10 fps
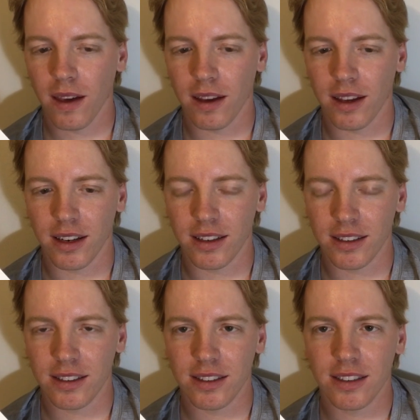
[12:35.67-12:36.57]
and
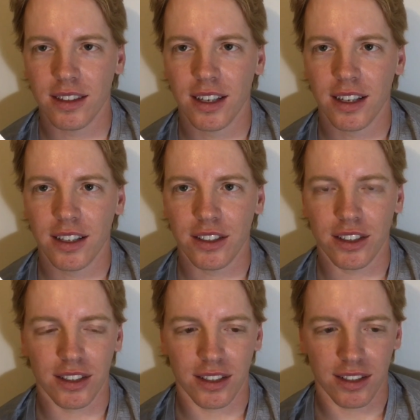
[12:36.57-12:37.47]

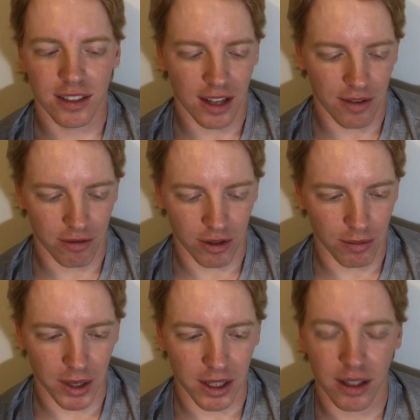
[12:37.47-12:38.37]
just everyone
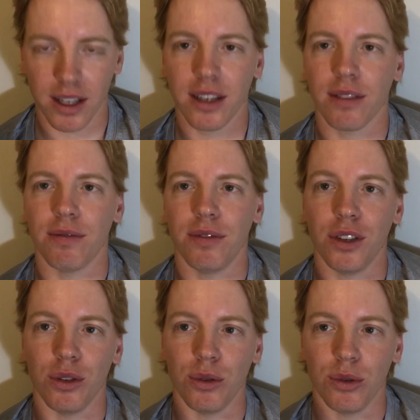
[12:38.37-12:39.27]
being like
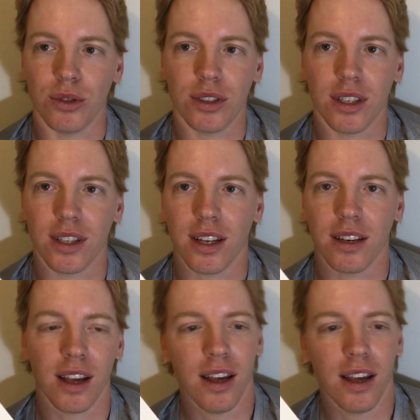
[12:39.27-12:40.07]
confused, and then